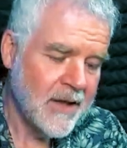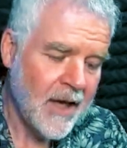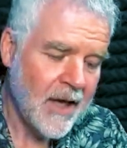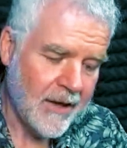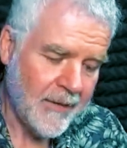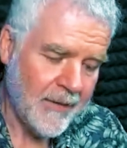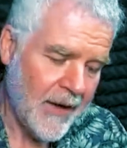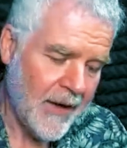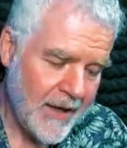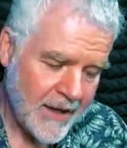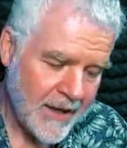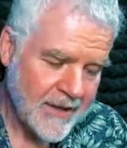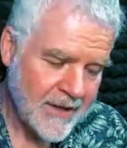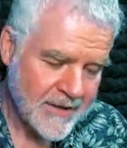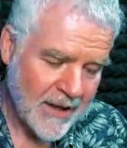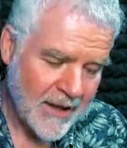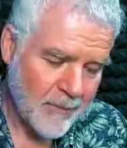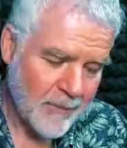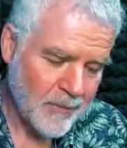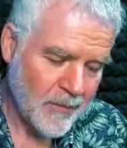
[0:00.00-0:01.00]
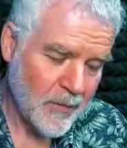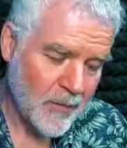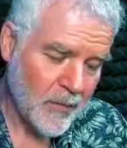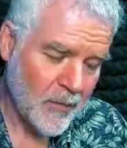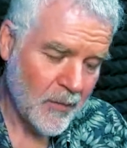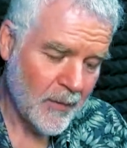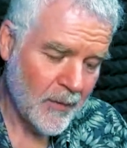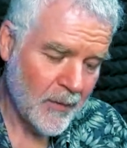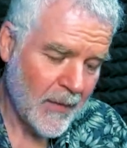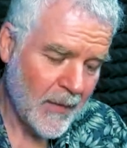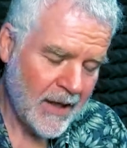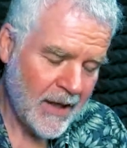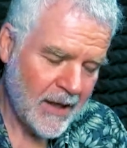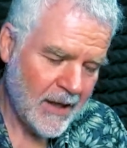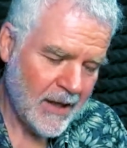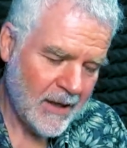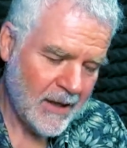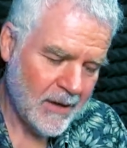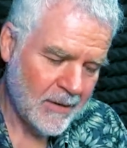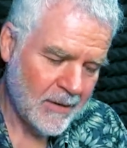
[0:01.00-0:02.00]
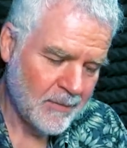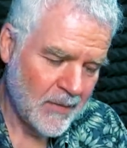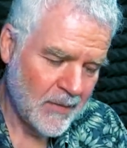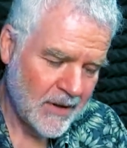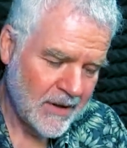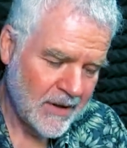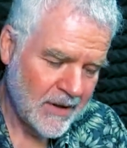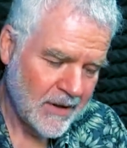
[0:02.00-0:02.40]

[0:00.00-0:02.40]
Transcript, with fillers: yeah, and um, um,